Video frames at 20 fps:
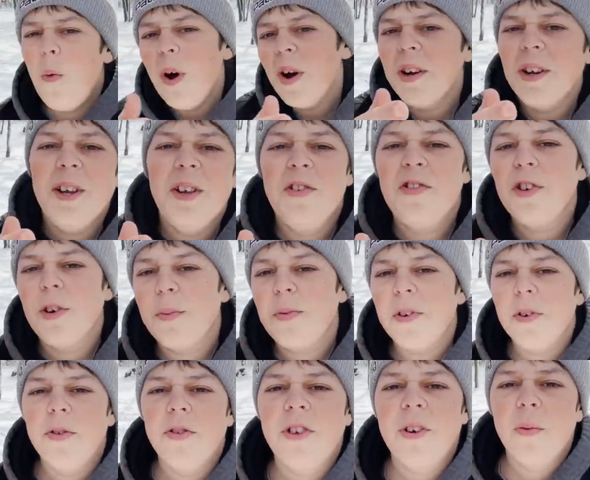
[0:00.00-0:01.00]
What is up,
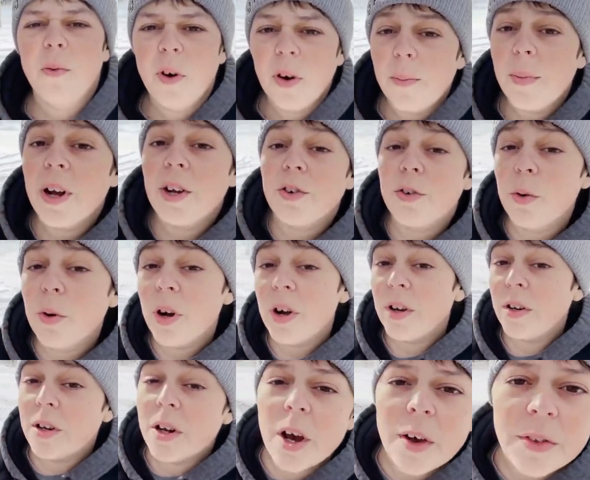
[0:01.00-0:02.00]
dudes, and welcome back to
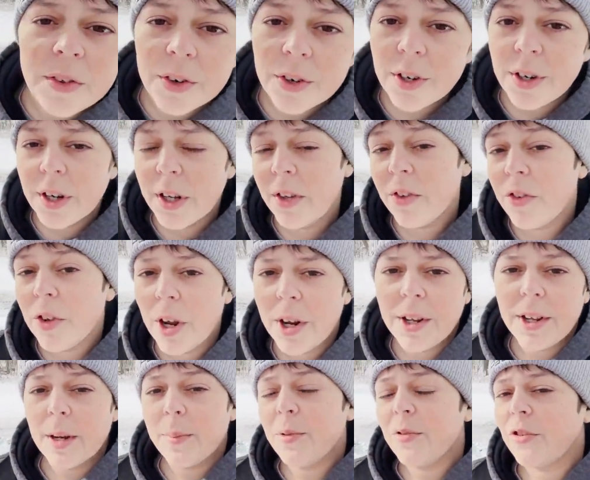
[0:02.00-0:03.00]
another
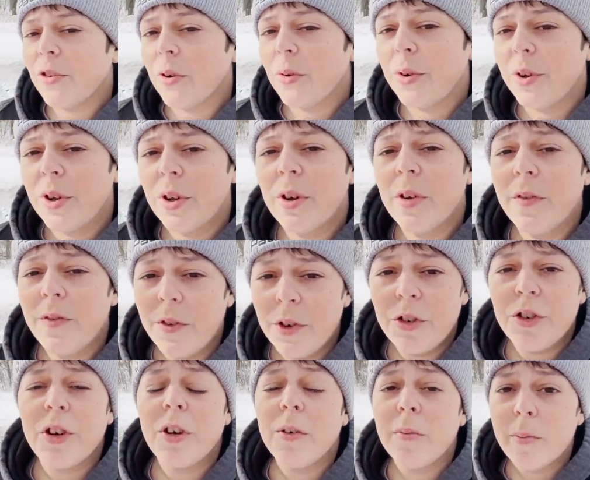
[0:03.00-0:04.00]
exciting episode of
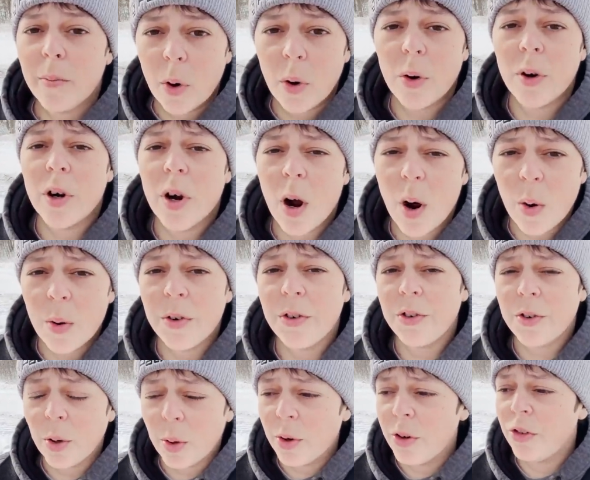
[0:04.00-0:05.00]
Fishing More
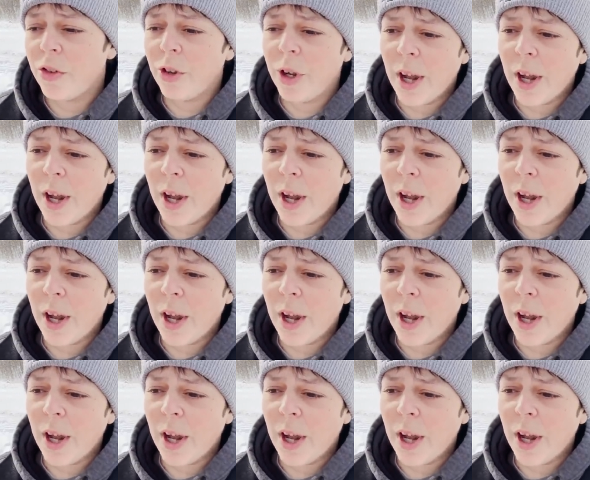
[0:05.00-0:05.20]
Outdoors.